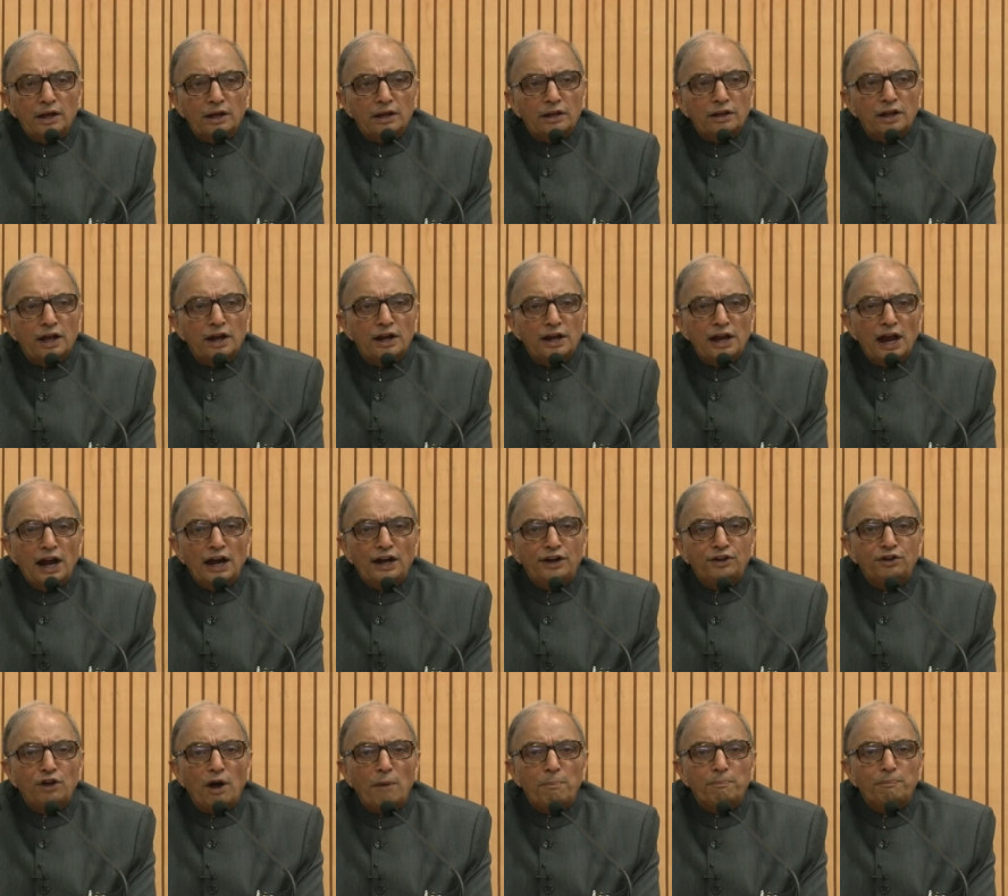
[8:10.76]
the real
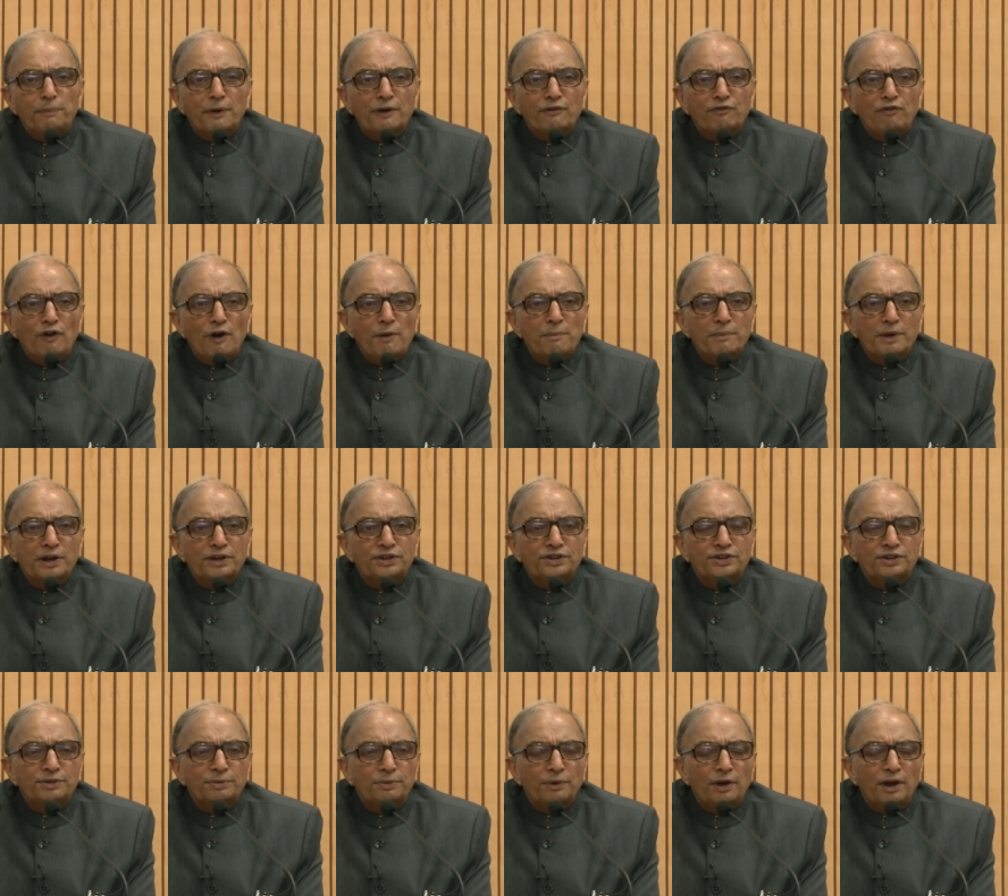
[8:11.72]
top
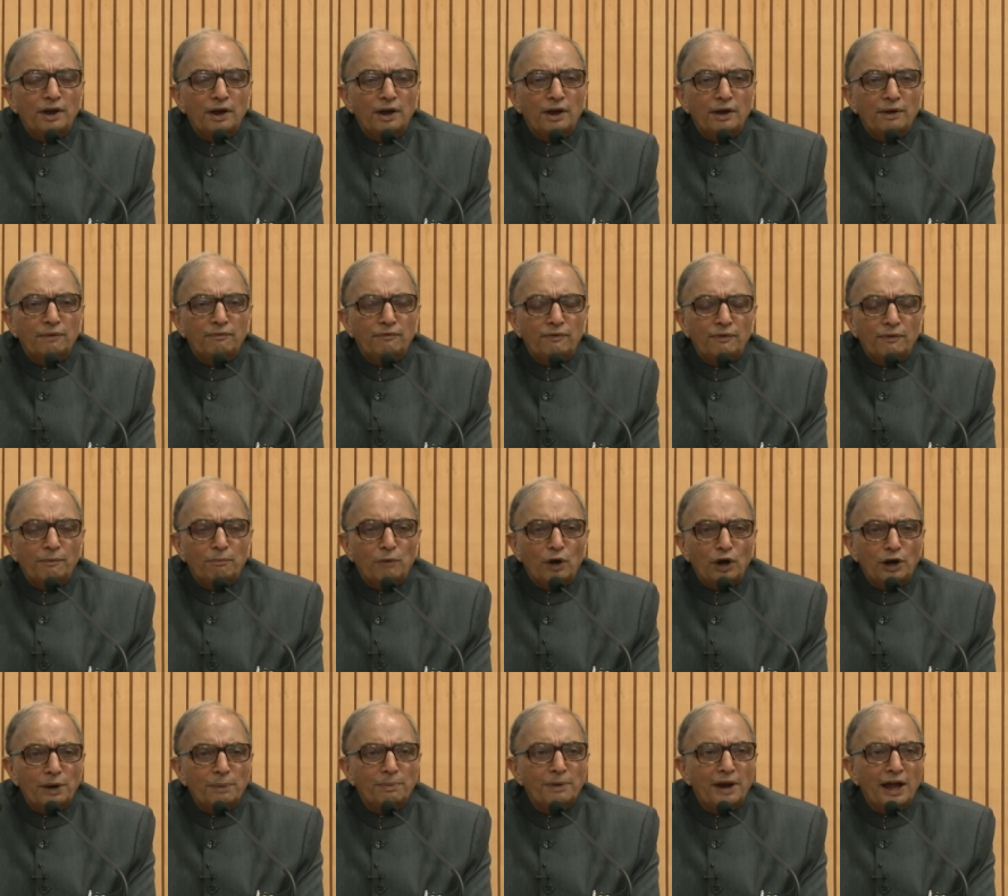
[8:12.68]
performance uh,
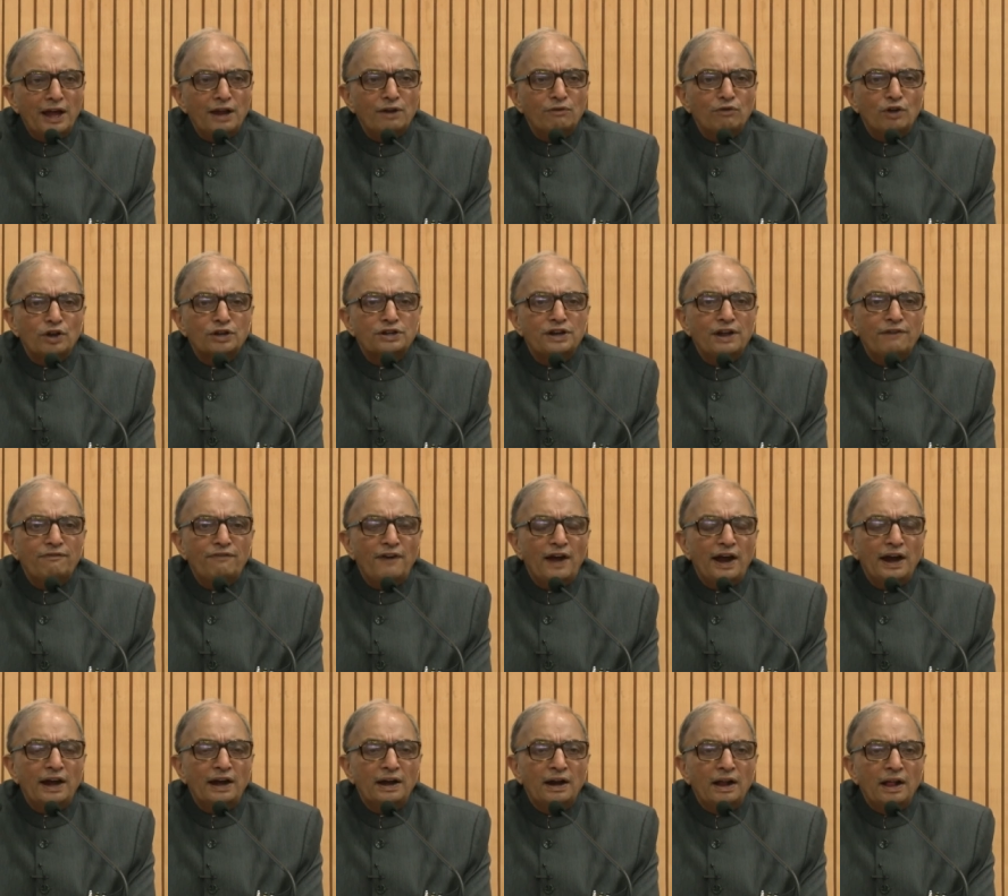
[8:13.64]
bottom line was
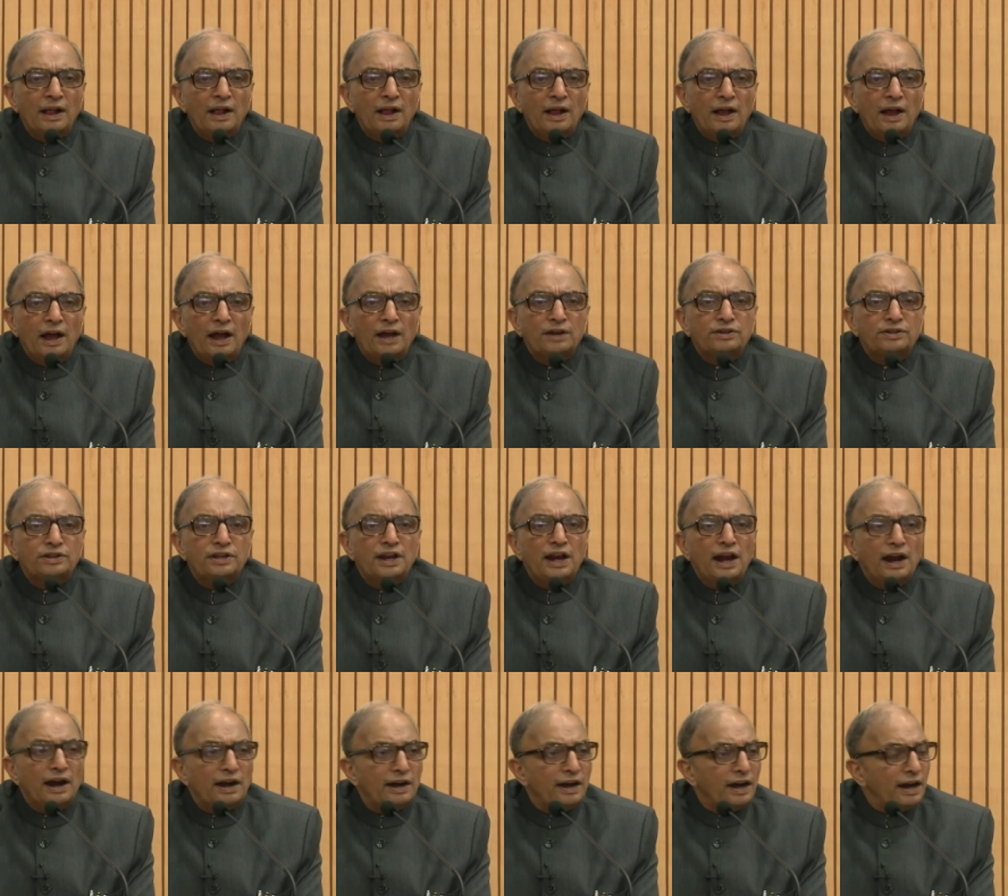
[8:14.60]
defined as
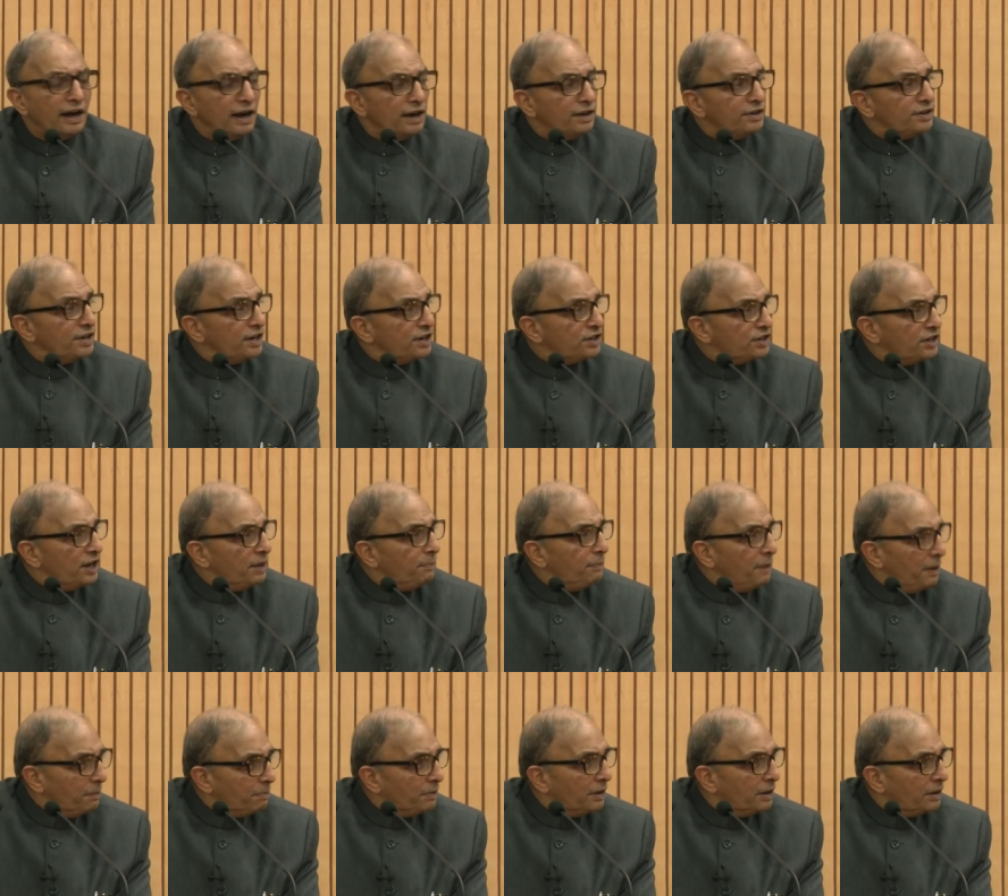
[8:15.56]
360
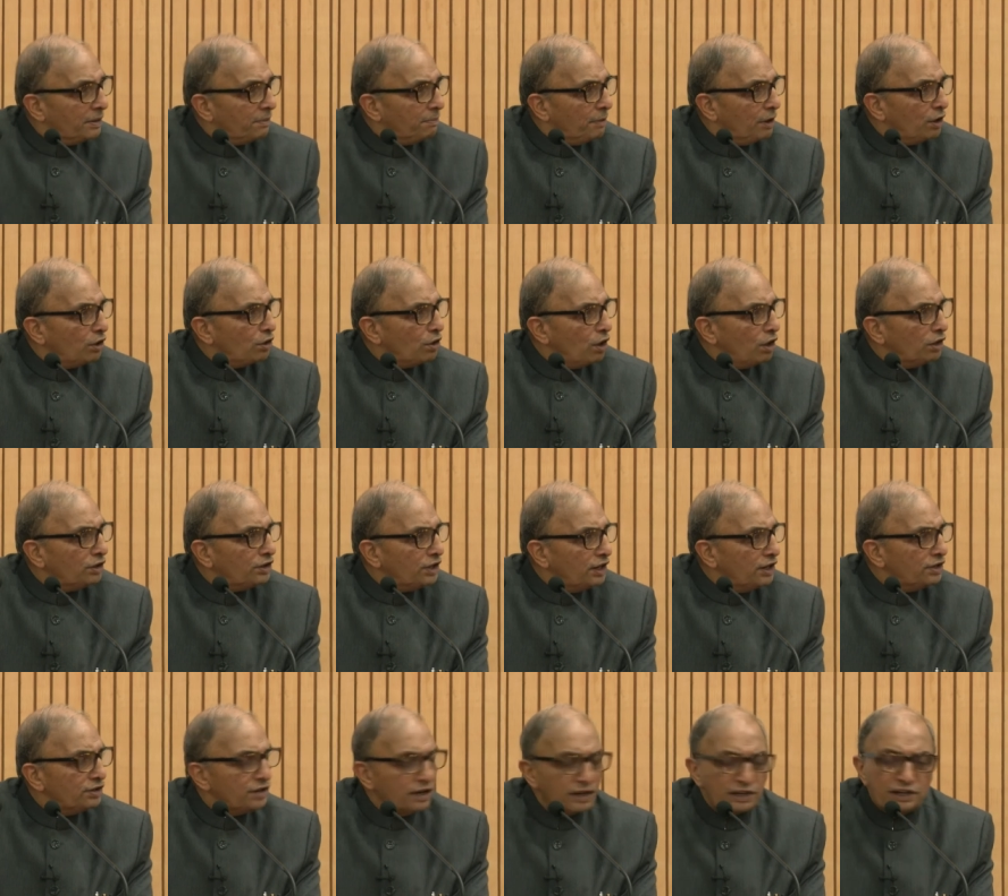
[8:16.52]
people because all
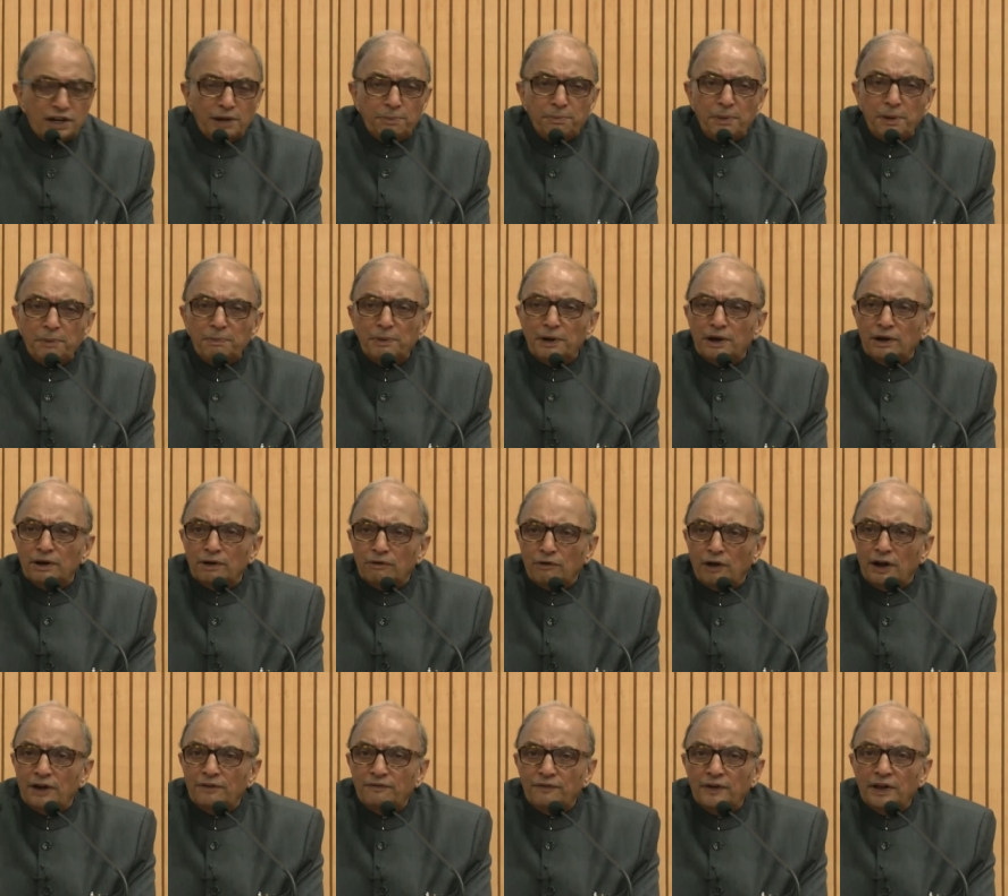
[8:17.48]
360 people
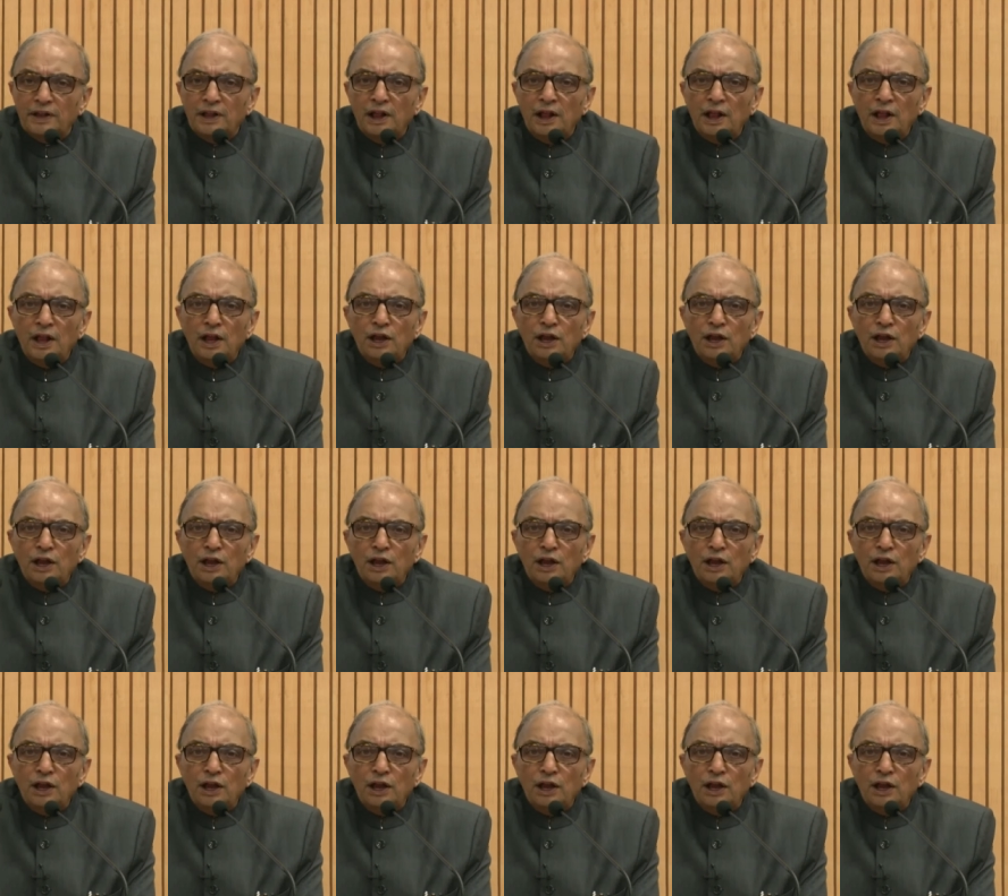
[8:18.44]
qualified.